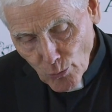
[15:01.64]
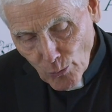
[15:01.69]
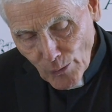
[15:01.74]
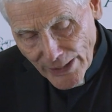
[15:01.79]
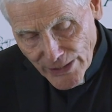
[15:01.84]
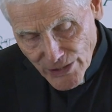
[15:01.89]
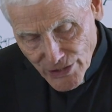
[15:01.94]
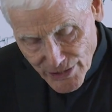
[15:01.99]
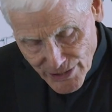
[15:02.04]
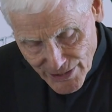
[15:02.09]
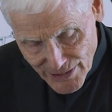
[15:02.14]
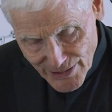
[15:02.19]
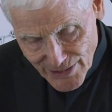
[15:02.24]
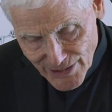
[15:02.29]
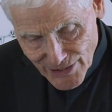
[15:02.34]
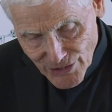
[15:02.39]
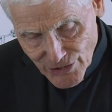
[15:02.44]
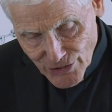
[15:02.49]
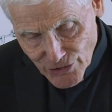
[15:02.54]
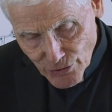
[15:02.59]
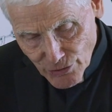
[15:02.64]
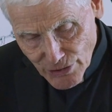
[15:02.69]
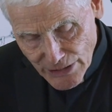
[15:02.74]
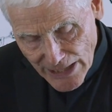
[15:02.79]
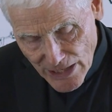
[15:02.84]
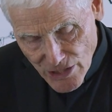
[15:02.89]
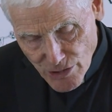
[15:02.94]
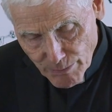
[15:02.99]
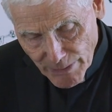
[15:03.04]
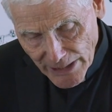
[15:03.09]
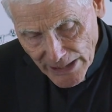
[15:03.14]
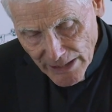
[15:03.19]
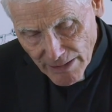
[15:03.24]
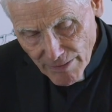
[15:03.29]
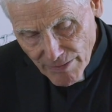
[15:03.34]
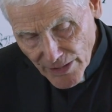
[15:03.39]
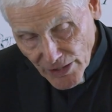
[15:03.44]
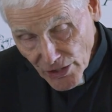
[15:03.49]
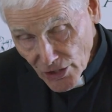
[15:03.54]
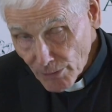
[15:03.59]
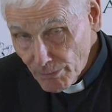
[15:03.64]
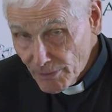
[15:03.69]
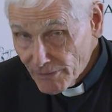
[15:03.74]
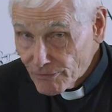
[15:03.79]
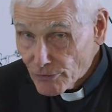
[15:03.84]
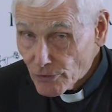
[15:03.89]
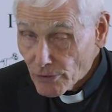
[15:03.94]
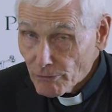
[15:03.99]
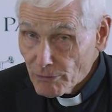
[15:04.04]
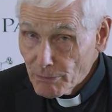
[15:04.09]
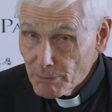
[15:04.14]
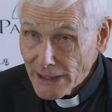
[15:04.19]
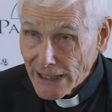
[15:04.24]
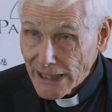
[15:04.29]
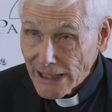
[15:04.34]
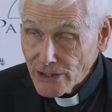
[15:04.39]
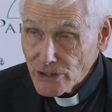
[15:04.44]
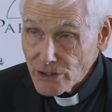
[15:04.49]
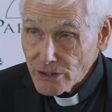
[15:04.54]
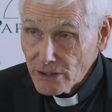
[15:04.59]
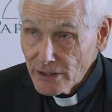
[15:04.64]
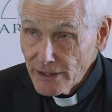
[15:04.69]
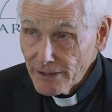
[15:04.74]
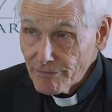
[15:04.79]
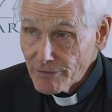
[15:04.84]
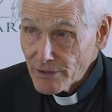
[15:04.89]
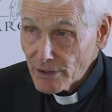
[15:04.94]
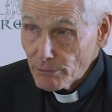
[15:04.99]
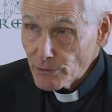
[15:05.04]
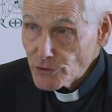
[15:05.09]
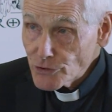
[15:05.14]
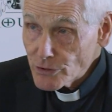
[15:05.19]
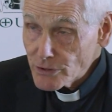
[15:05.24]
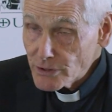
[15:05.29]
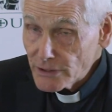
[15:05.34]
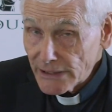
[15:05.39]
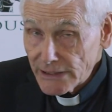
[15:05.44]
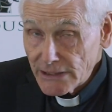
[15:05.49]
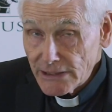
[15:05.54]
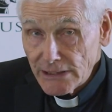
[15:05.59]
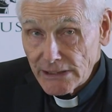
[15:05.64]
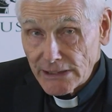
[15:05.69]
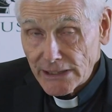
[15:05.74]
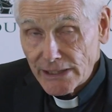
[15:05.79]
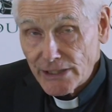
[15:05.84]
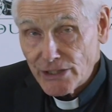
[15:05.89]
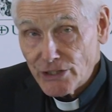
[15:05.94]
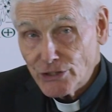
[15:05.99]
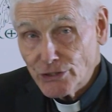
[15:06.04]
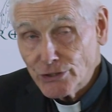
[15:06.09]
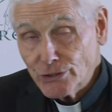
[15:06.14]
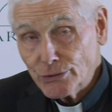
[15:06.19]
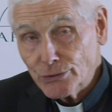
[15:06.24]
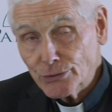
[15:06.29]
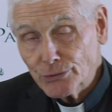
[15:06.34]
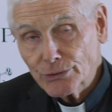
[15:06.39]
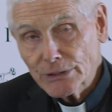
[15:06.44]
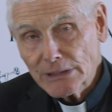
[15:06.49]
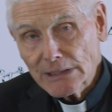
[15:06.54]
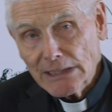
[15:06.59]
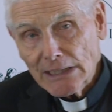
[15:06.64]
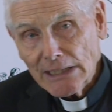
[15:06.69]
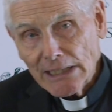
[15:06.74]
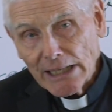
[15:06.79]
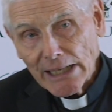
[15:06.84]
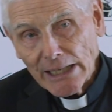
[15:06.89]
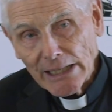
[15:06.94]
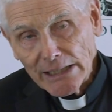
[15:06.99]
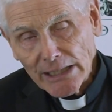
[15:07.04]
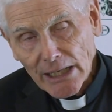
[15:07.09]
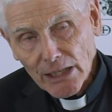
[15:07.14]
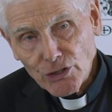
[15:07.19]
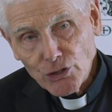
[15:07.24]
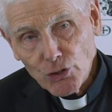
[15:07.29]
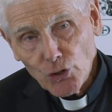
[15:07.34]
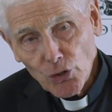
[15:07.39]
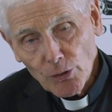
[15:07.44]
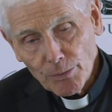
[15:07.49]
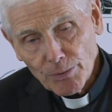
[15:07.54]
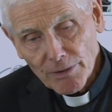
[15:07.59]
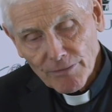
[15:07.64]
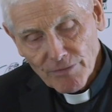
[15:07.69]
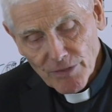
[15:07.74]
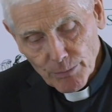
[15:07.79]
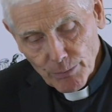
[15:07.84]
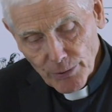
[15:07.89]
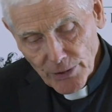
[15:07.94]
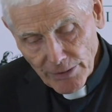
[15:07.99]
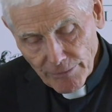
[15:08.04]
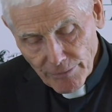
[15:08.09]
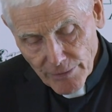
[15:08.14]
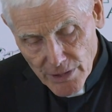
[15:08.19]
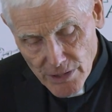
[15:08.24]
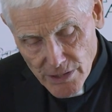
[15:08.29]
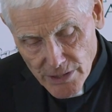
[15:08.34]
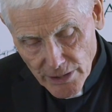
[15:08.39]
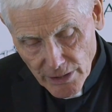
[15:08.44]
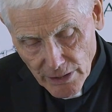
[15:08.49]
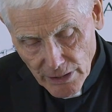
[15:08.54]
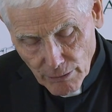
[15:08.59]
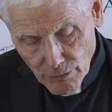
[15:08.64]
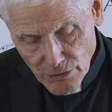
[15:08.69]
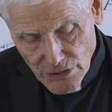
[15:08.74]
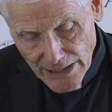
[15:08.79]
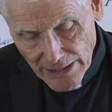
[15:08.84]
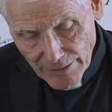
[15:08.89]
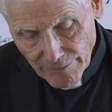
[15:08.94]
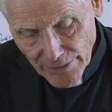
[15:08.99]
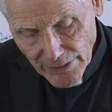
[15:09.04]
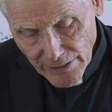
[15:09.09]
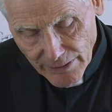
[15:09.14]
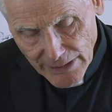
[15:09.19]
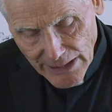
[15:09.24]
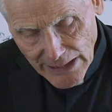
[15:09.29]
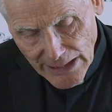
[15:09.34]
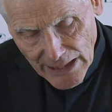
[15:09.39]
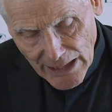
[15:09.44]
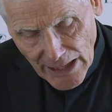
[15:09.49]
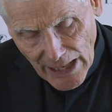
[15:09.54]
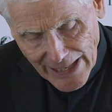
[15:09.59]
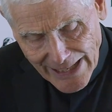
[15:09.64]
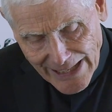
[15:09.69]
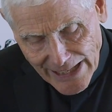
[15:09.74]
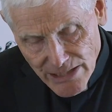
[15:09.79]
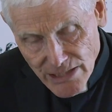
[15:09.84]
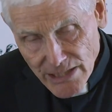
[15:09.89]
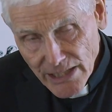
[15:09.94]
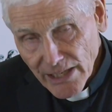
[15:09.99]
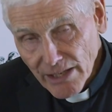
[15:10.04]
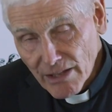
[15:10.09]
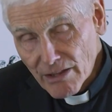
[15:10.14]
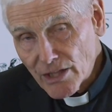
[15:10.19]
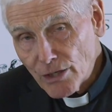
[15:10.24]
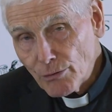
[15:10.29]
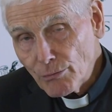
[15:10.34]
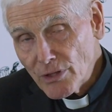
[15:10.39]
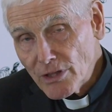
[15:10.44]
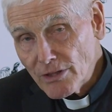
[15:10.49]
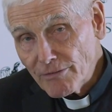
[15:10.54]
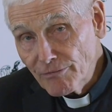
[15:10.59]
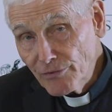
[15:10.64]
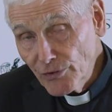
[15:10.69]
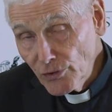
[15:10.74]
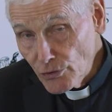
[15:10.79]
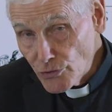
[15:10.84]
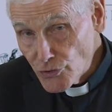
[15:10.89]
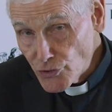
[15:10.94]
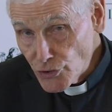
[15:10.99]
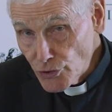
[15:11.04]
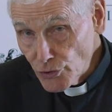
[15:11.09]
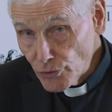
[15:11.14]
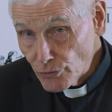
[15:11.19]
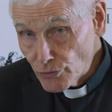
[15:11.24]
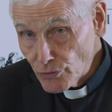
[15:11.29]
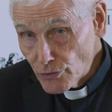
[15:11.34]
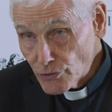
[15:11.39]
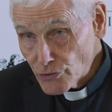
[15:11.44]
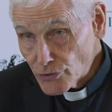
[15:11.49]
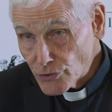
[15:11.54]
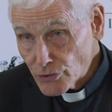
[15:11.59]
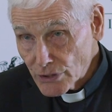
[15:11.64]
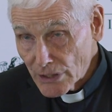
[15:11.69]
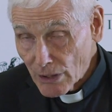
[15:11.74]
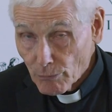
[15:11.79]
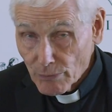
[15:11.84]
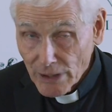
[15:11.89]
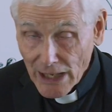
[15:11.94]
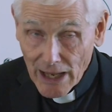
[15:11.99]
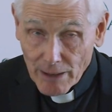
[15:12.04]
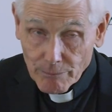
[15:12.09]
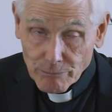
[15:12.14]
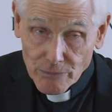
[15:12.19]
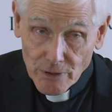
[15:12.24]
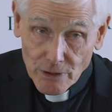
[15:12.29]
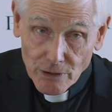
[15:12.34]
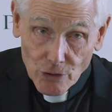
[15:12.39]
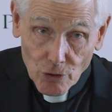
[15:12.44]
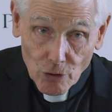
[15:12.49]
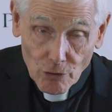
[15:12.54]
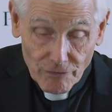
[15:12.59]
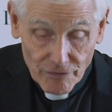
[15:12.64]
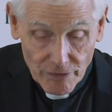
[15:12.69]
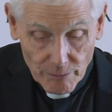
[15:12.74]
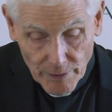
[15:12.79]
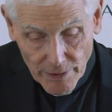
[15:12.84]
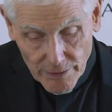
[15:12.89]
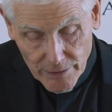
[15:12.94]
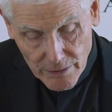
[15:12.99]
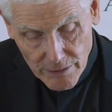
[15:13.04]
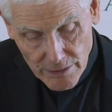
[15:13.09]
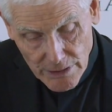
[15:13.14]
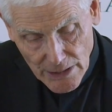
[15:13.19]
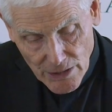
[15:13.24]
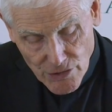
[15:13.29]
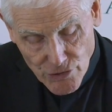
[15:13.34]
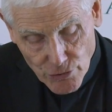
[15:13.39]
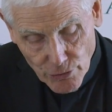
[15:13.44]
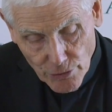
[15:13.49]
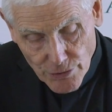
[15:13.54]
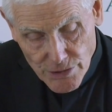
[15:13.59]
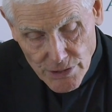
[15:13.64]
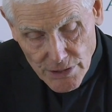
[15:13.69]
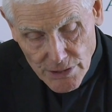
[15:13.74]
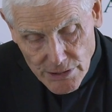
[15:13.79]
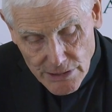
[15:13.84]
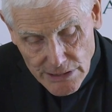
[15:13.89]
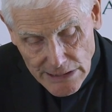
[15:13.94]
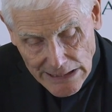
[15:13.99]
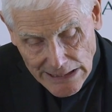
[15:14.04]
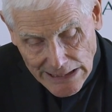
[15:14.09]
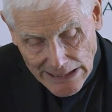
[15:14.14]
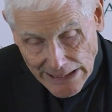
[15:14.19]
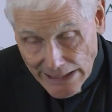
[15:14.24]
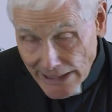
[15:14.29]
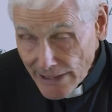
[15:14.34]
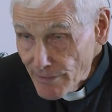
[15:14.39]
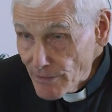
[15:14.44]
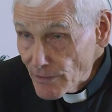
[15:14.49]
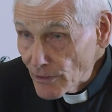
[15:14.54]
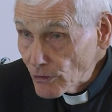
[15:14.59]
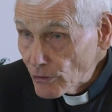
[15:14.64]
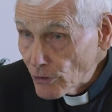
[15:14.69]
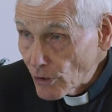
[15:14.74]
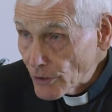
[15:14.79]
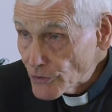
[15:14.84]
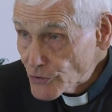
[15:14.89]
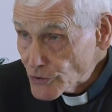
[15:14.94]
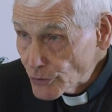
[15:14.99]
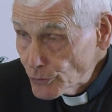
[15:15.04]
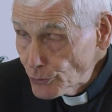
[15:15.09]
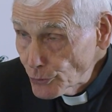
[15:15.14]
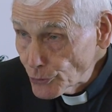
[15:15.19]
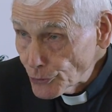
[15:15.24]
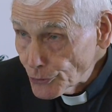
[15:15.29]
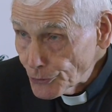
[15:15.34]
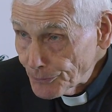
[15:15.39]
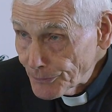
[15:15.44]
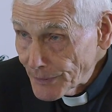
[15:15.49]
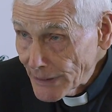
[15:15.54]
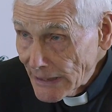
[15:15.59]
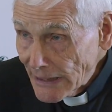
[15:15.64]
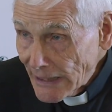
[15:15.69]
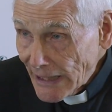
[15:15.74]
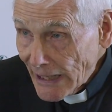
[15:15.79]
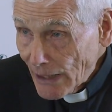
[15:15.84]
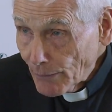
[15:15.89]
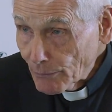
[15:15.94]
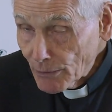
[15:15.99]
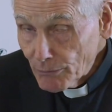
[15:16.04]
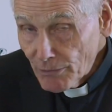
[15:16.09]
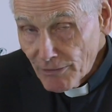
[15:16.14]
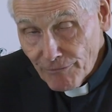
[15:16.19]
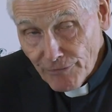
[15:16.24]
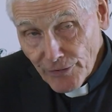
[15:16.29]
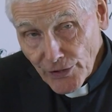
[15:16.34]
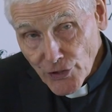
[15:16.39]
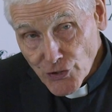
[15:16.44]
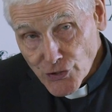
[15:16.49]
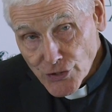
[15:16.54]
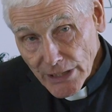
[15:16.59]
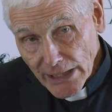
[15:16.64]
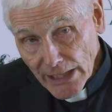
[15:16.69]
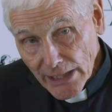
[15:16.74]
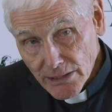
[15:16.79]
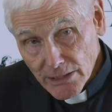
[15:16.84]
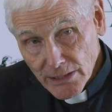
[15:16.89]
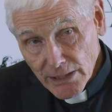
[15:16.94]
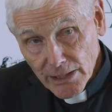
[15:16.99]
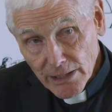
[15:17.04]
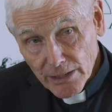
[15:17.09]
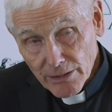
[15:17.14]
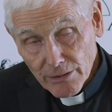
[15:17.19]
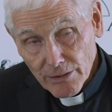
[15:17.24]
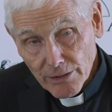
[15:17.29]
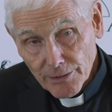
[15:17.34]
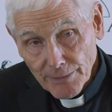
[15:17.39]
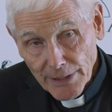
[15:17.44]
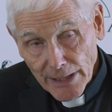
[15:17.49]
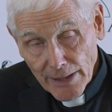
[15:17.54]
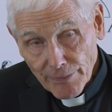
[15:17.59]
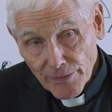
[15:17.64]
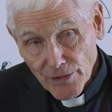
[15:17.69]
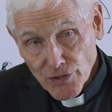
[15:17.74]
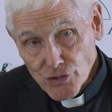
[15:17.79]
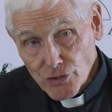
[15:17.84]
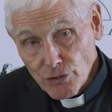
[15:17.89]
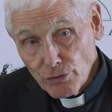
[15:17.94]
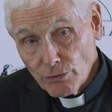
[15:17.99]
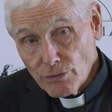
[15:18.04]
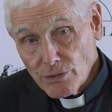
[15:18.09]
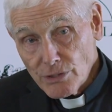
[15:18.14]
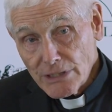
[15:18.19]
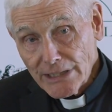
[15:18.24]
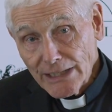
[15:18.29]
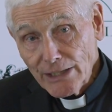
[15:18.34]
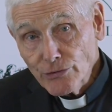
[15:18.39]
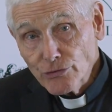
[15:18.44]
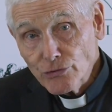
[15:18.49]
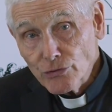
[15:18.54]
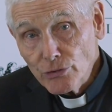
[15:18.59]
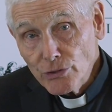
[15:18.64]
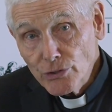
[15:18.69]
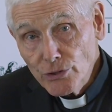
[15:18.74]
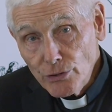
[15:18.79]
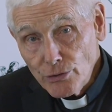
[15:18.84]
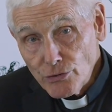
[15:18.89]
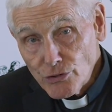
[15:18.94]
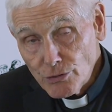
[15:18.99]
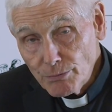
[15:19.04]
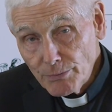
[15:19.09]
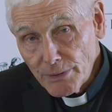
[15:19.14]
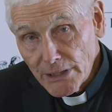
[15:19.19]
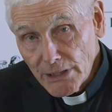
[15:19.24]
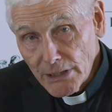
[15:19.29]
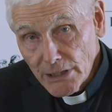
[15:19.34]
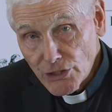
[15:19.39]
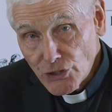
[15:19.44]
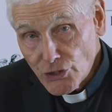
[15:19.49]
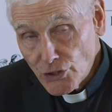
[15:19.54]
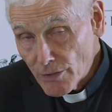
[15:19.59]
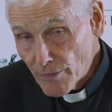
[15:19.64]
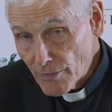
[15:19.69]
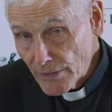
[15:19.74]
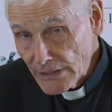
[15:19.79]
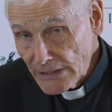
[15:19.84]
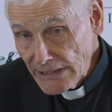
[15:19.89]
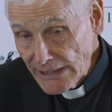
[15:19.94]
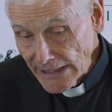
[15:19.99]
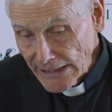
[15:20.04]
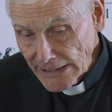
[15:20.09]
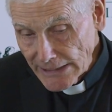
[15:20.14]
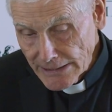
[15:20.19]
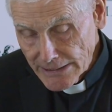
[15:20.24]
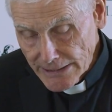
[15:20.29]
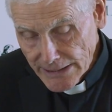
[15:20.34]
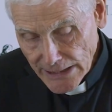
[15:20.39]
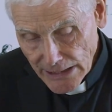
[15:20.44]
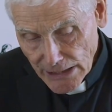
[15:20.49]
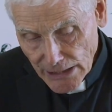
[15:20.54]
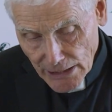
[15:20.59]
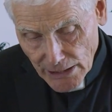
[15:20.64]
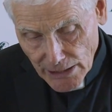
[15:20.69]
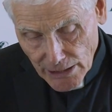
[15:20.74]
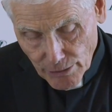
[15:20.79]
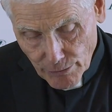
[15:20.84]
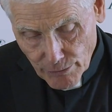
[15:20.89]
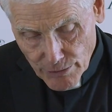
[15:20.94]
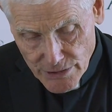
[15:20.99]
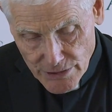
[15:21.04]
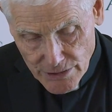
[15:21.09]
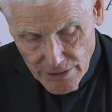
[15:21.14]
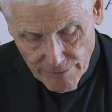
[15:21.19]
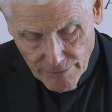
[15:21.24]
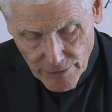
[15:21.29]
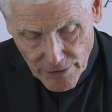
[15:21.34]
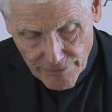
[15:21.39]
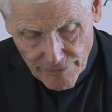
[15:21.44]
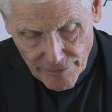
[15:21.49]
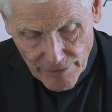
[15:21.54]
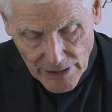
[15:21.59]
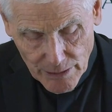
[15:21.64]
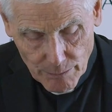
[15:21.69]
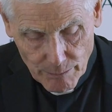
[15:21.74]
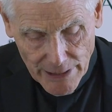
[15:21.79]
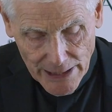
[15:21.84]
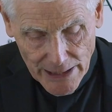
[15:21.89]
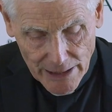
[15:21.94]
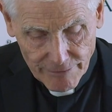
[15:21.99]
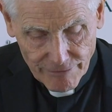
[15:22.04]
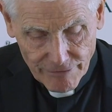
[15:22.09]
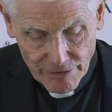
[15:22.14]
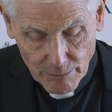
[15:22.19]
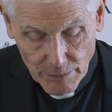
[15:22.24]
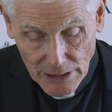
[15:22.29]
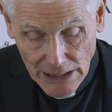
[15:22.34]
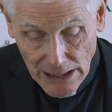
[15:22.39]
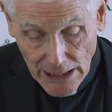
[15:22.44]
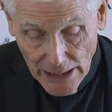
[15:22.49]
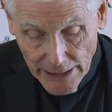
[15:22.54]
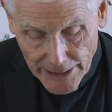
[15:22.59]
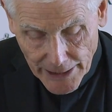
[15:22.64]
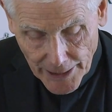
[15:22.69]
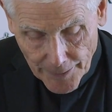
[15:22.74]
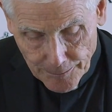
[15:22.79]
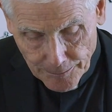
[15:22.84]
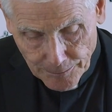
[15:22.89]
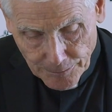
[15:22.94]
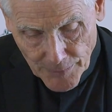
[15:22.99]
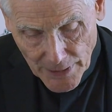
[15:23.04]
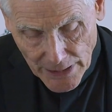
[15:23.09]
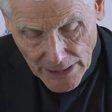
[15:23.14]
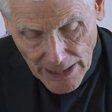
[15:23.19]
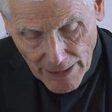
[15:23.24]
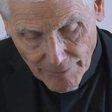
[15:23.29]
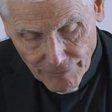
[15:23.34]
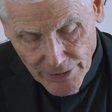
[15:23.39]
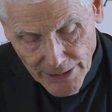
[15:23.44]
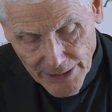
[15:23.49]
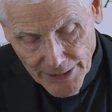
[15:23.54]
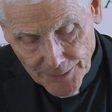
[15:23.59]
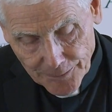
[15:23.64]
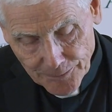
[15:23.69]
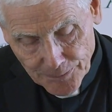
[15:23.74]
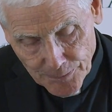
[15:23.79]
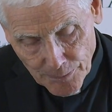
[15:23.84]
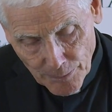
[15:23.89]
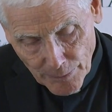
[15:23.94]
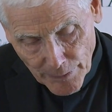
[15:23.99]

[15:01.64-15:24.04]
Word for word: went to Tasmania the year before we began to live there, which was nineteen ninety-two. In October of the previous year, I was having a get-together with a few students that we had to know from other sources in the law school. And when we finished the get-together, the students introduced me to the dean, who was a very fine man from Ghana in Africa.